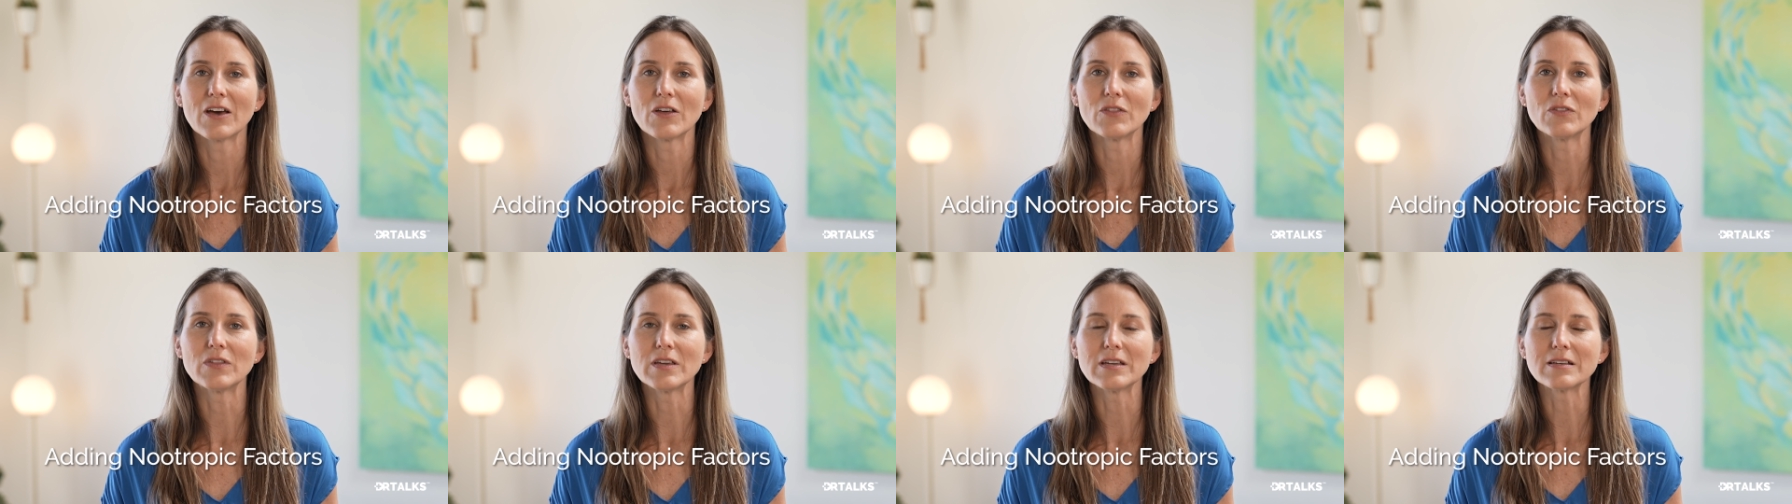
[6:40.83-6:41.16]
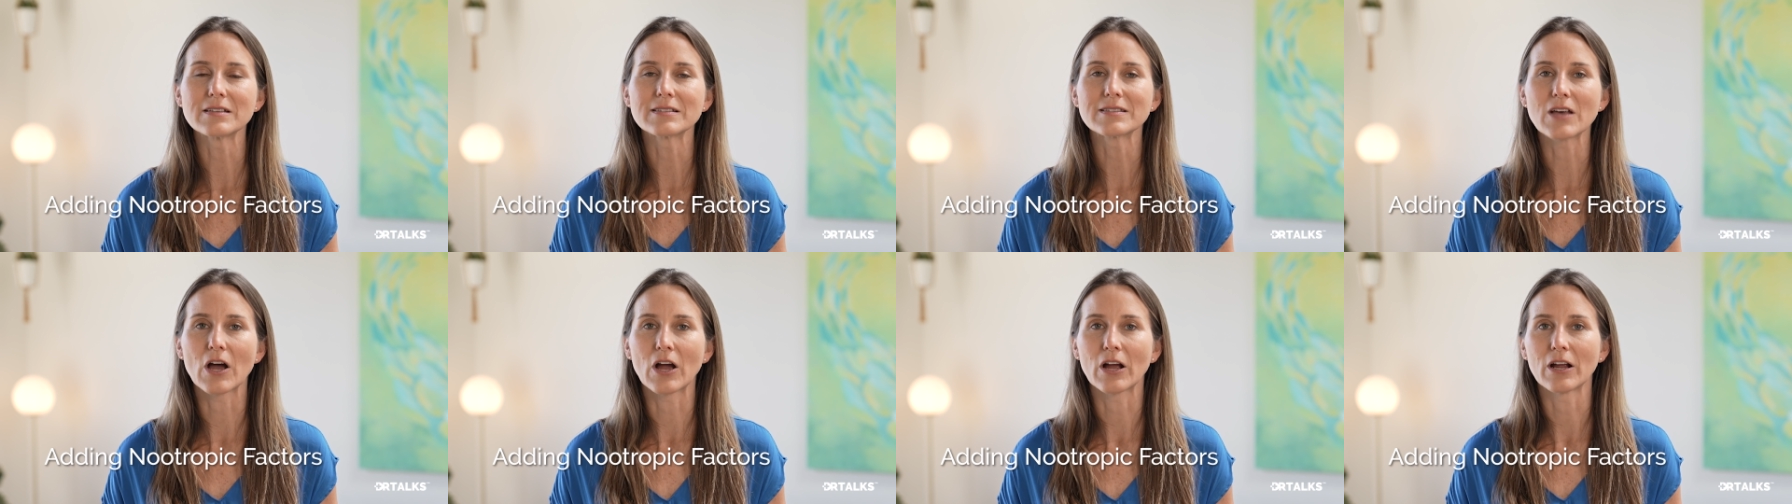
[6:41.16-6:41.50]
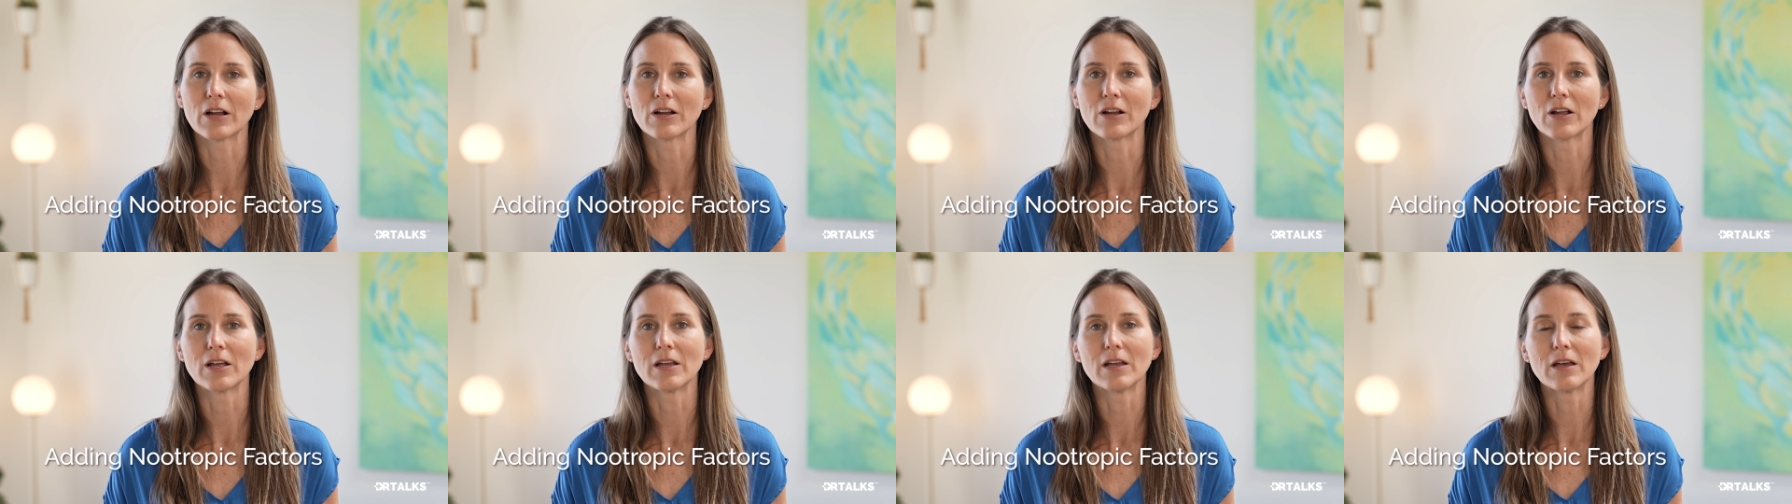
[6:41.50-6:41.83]
These
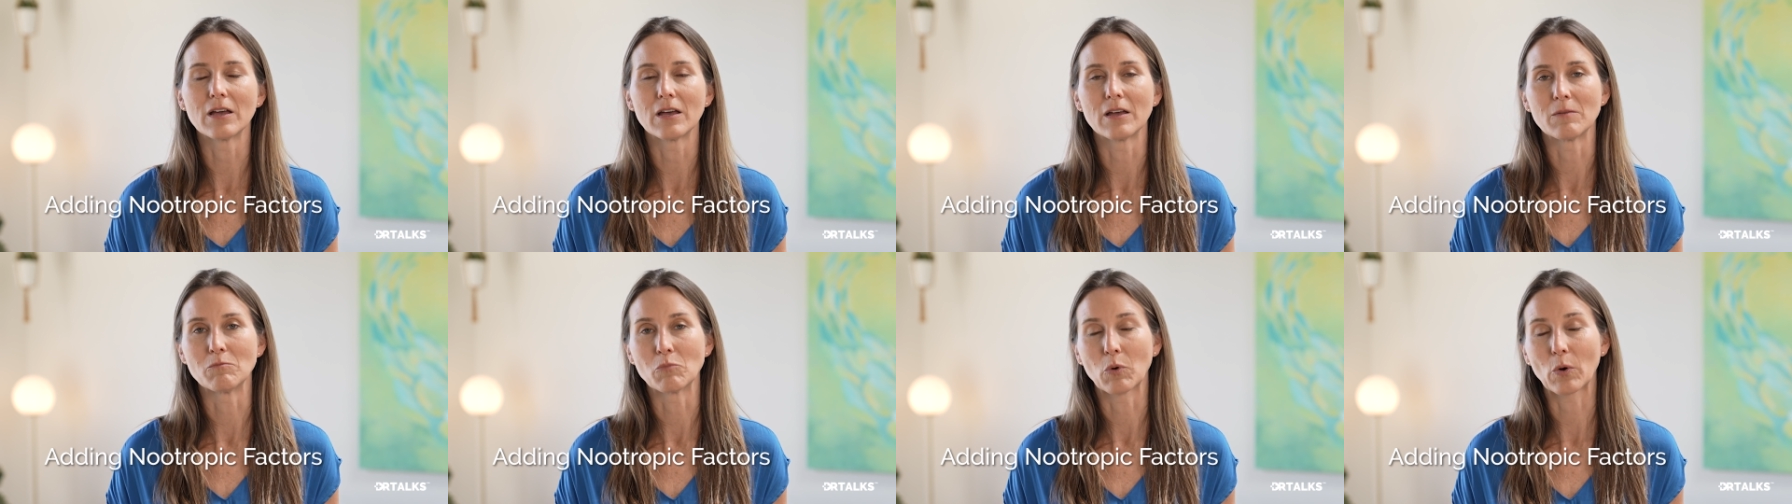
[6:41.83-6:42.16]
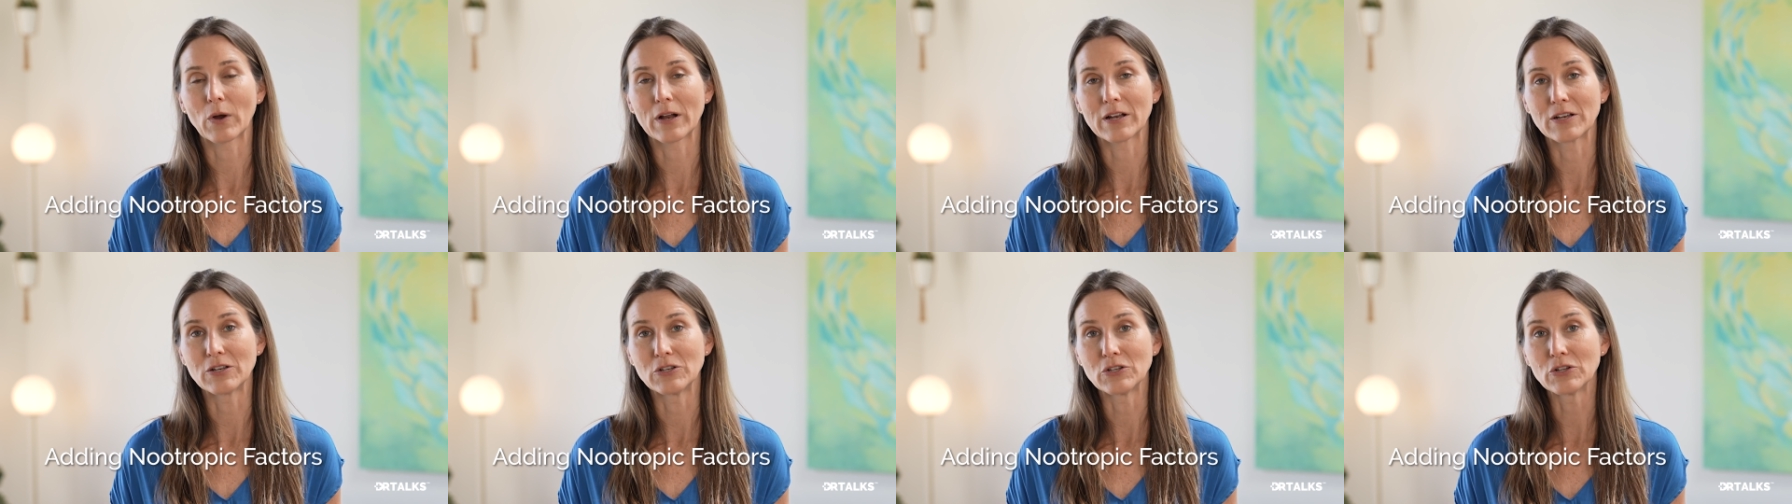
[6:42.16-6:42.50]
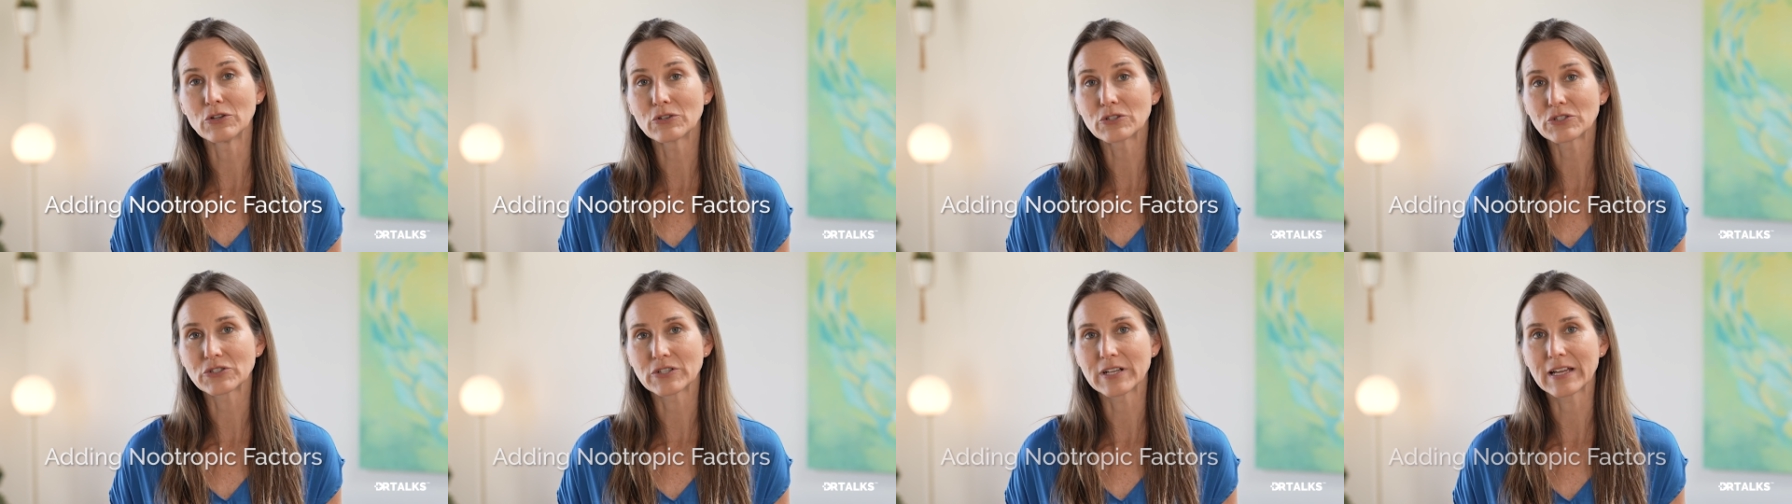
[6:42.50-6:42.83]
are important
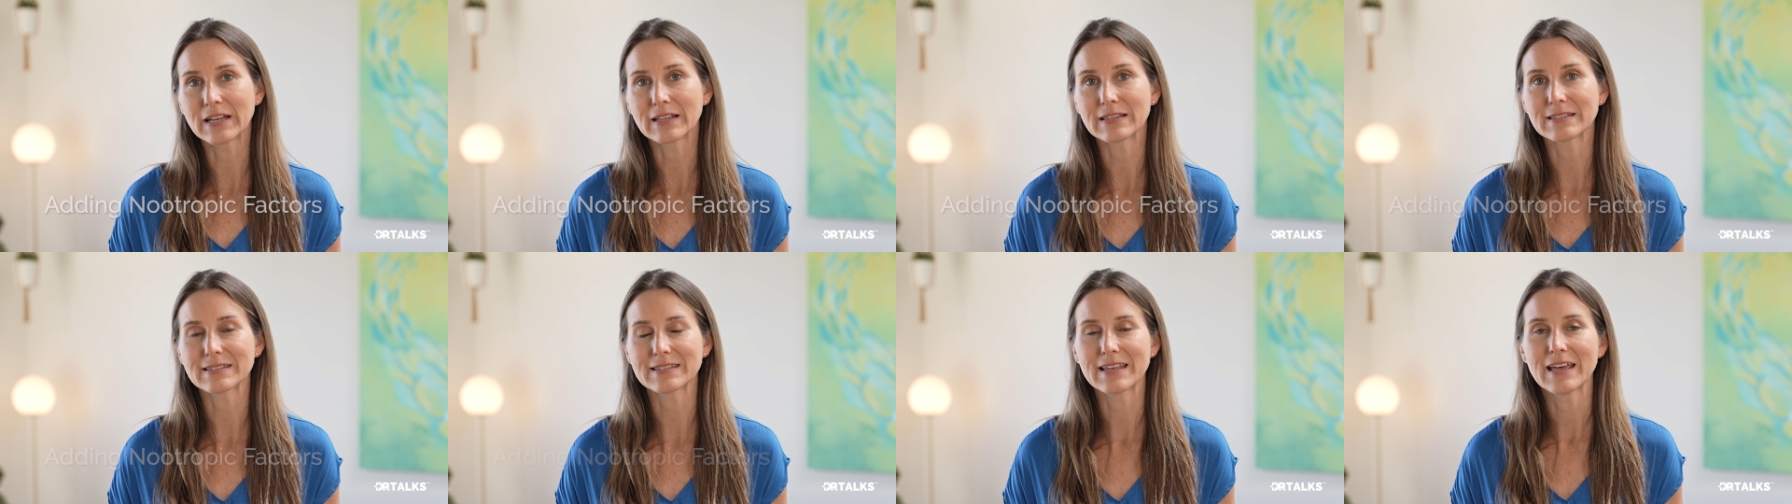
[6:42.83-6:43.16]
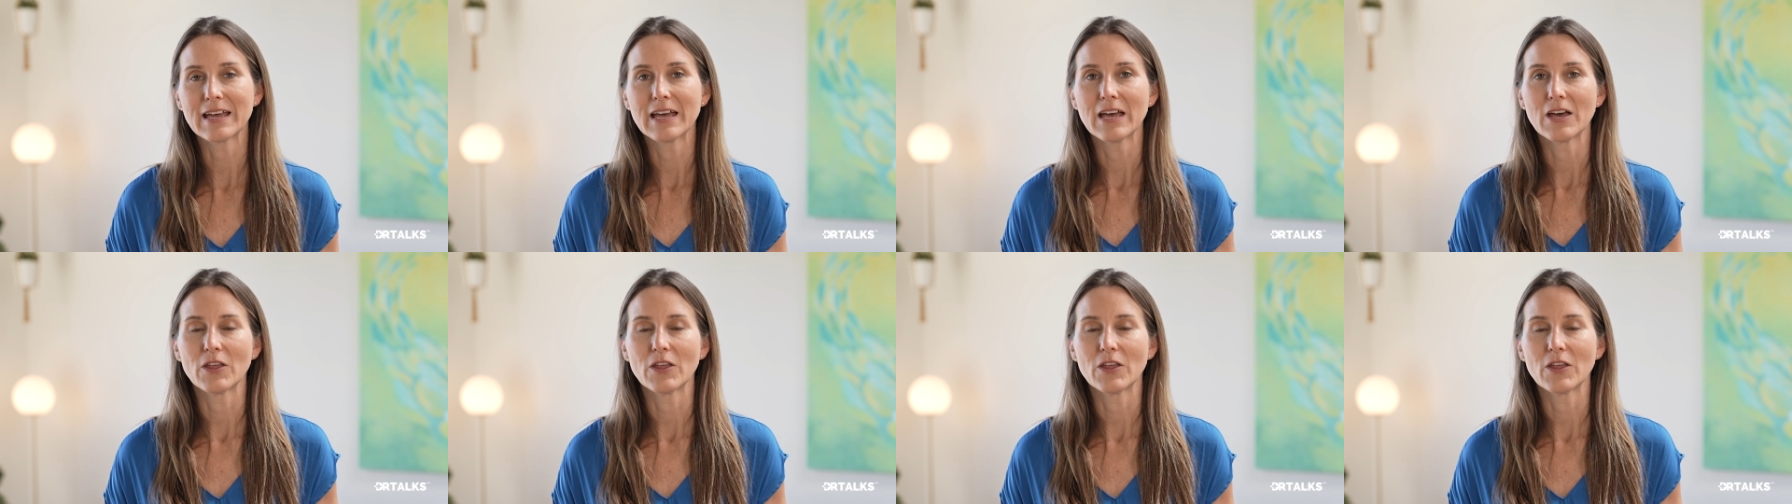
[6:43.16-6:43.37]
nutrients,